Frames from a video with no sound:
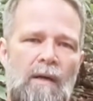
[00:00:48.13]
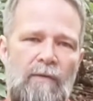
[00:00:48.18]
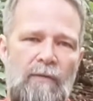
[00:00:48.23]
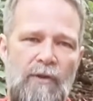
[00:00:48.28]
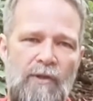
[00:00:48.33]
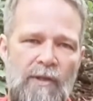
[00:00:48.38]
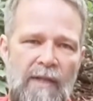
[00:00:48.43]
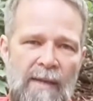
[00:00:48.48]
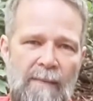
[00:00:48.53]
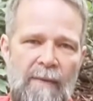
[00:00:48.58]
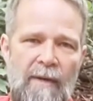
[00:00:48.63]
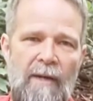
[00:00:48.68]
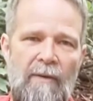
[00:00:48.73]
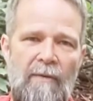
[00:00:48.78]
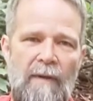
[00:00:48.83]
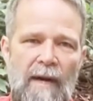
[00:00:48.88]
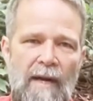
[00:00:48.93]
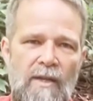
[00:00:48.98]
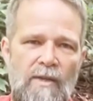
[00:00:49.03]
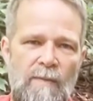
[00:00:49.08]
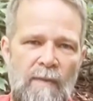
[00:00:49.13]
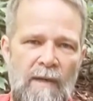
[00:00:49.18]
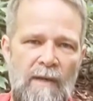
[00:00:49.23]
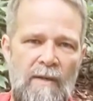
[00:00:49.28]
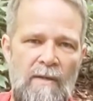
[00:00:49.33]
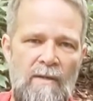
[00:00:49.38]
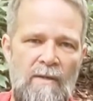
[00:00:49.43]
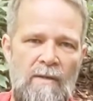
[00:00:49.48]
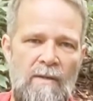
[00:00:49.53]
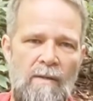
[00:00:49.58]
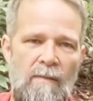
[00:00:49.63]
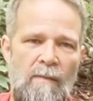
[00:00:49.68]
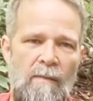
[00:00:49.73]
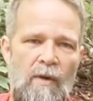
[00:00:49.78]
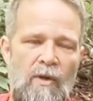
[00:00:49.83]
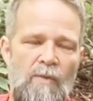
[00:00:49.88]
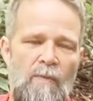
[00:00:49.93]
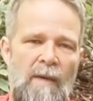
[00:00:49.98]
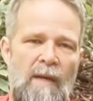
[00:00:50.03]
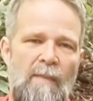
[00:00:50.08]
For sleeping arrangements,
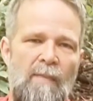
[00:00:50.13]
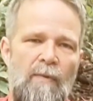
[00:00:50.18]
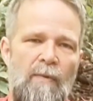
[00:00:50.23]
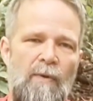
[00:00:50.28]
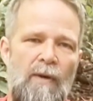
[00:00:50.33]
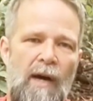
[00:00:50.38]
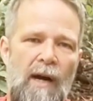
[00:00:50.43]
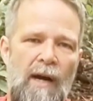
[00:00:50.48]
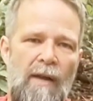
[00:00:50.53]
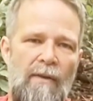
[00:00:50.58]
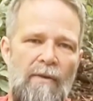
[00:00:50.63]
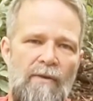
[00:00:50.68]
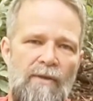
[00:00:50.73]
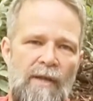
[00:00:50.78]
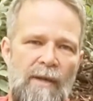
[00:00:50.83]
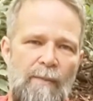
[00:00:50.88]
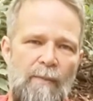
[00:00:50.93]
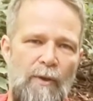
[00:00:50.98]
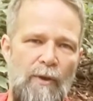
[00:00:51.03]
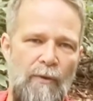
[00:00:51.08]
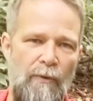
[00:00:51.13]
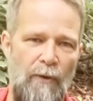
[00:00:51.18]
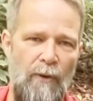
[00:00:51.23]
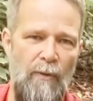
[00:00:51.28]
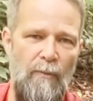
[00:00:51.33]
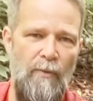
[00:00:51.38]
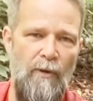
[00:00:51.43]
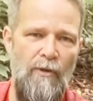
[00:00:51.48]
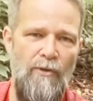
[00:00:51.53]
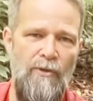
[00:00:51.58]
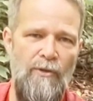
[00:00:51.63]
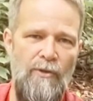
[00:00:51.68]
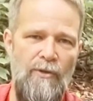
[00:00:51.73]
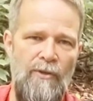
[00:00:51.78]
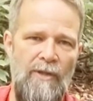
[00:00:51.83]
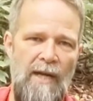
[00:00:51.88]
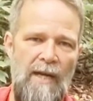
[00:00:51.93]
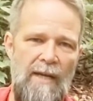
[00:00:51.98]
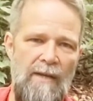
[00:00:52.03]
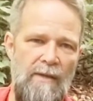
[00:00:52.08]
most people either sleep in their own personal
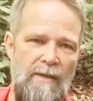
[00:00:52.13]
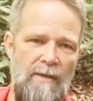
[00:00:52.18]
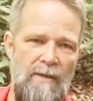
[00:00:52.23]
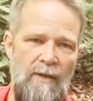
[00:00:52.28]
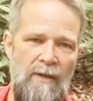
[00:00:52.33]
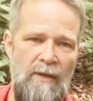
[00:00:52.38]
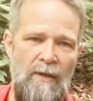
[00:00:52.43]
tent